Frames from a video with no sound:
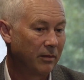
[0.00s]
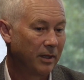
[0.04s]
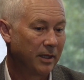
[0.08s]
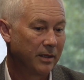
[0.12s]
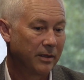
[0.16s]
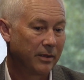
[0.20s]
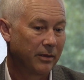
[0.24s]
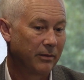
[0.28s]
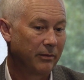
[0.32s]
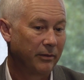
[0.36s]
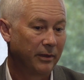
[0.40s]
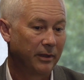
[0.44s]

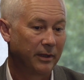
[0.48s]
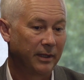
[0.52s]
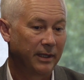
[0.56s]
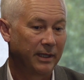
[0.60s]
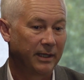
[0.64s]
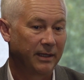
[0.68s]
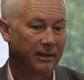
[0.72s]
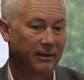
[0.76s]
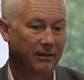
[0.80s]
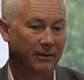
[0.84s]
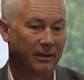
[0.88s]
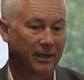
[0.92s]
It's a
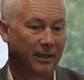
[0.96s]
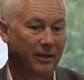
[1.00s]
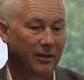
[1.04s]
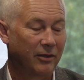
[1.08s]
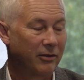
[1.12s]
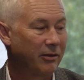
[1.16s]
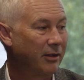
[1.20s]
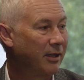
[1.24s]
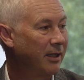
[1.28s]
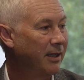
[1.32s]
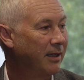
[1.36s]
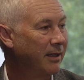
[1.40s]
really
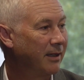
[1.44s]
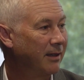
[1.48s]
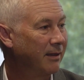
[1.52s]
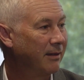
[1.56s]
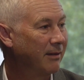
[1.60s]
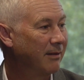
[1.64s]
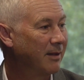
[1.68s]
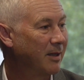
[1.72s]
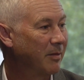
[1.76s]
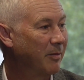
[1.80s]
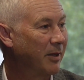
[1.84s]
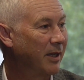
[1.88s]

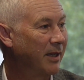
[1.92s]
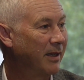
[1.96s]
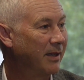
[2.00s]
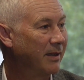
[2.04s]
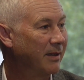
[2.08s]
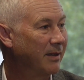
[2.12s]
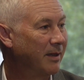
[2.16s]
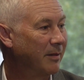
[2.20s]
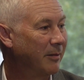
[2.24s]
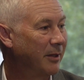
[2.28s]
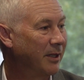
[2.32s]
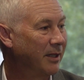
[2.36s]
intriguing
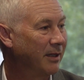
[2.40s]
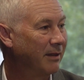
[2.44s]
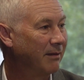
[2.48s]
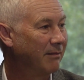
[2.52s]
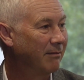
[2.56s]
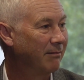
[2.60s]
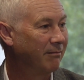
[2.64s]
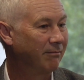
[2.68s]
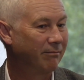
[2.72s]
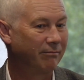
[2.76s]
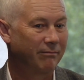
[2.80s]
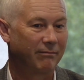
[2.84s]
space. I
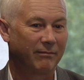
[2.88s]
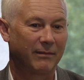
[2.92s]
mean,